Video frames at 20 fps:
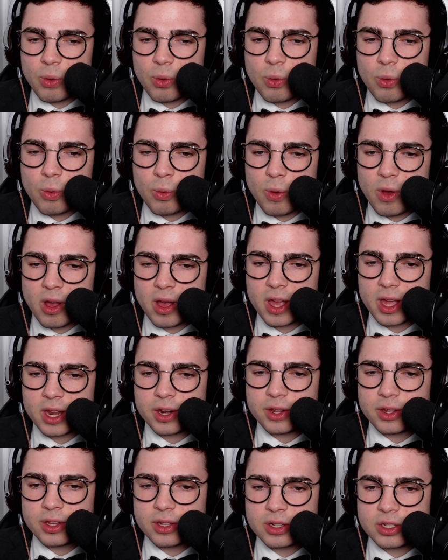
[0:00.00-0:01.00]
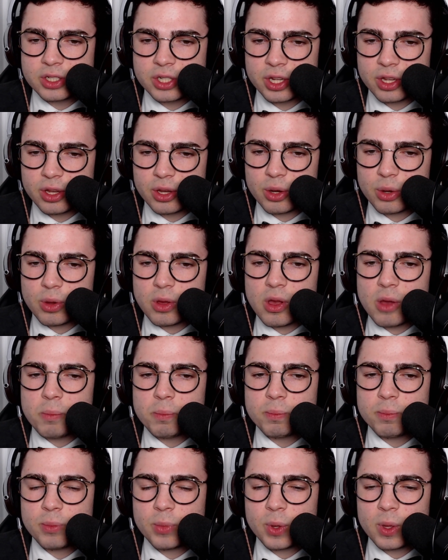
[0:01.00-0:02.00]
1, 2.
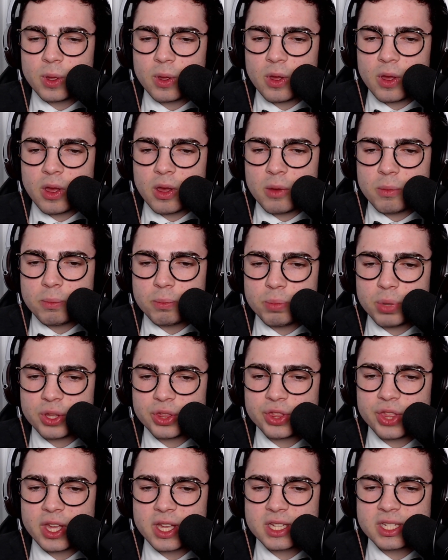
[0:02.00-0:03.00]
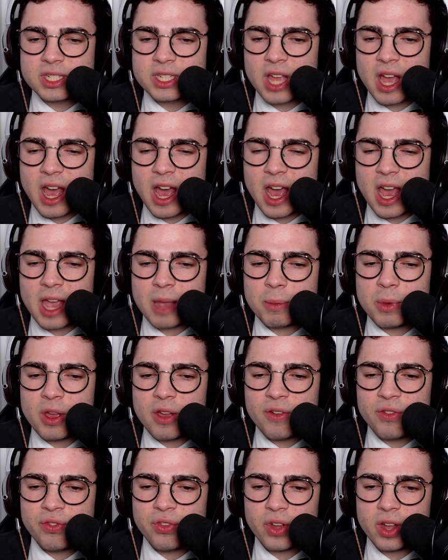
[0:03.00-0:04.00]
But this time,
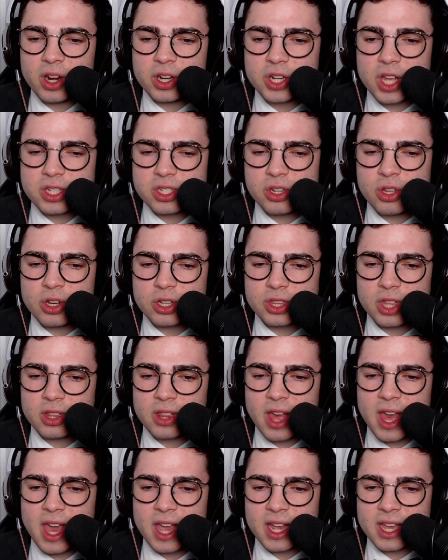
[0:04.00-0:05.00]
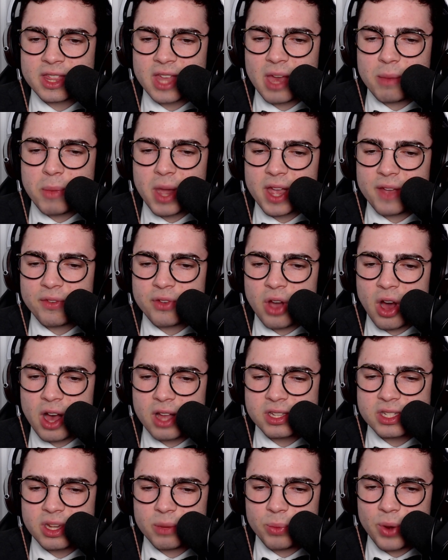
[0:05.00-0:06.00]
Flair doesn't hook the leg, and that might have
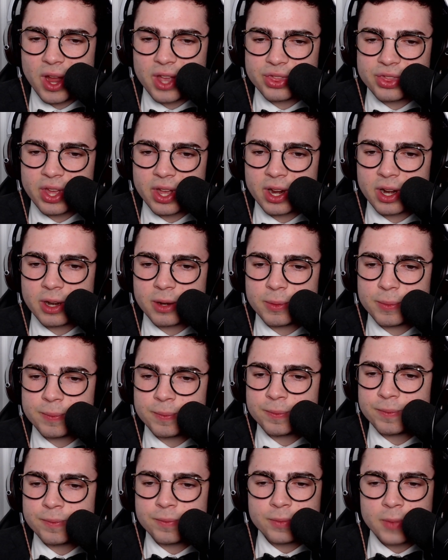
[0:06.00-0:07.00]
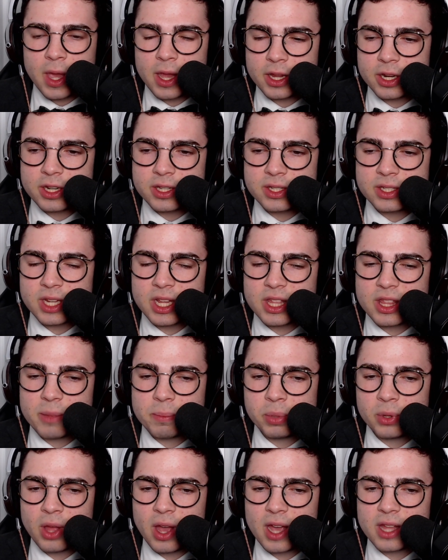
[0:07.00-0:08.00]
cost him right there. I can see the
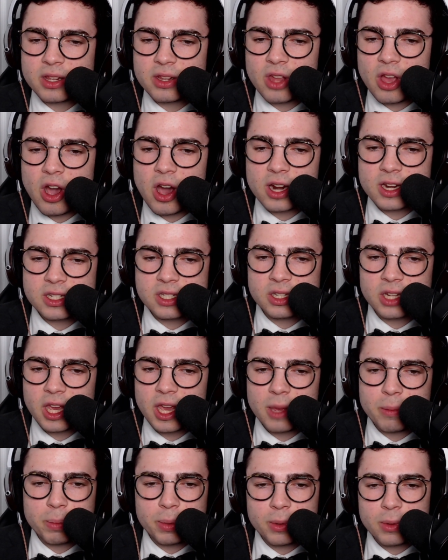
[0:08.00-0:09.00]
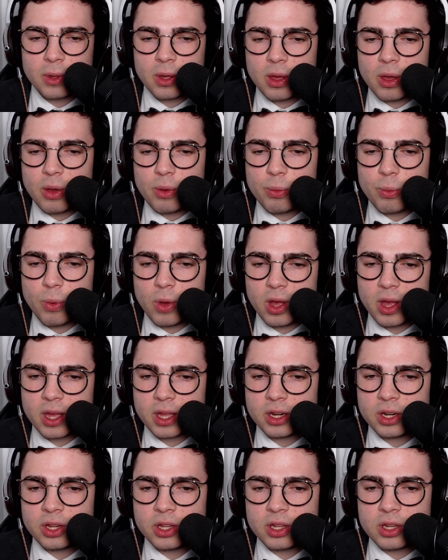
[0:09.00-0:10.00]
blood on his lip.
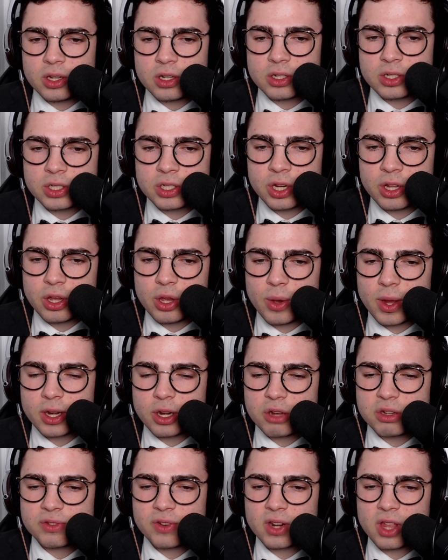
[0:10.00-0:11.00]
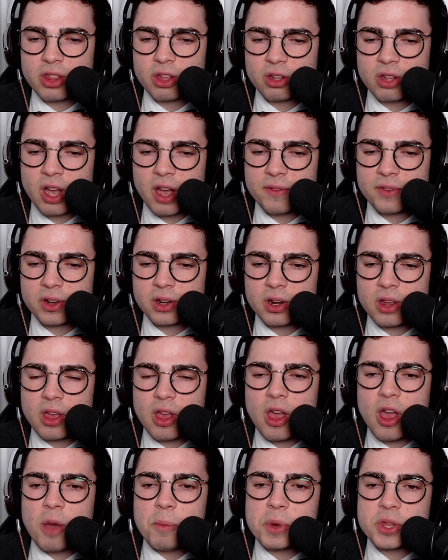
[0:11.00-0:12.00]
1, 2, and he goes for another cover.
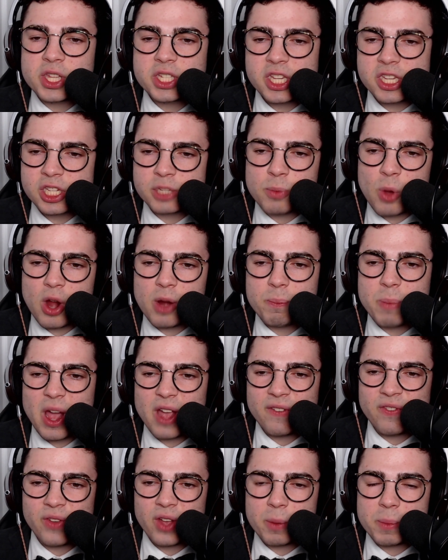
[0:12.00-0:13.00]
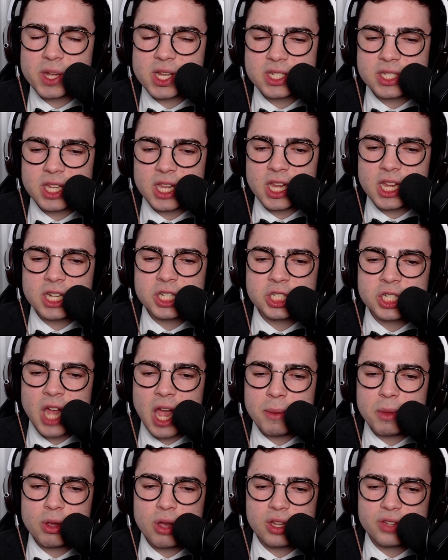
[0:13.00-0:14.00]
But this is smart by Flair because each
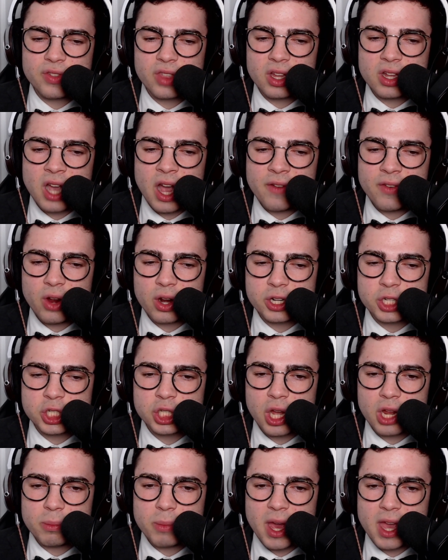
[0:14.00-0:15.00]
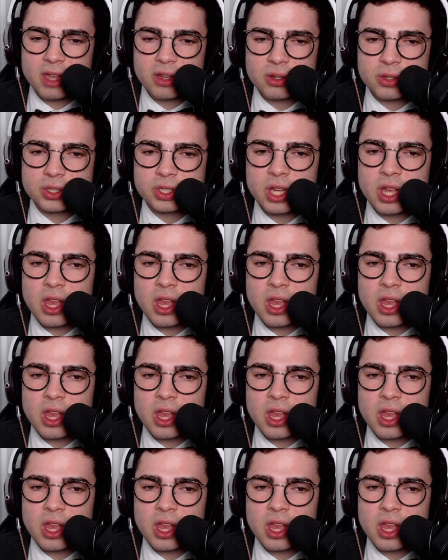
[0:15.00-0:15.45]
time he goes for the cover onto Shawn Michaels